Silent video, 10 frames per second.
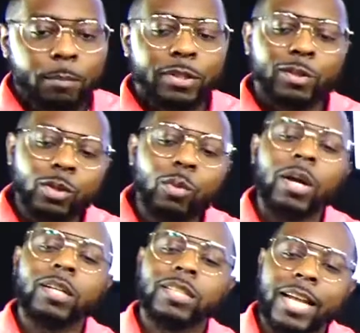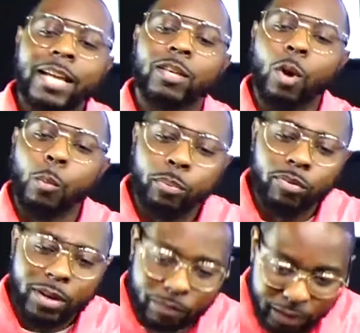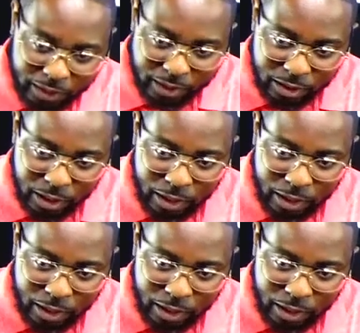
But do you understand your privilege?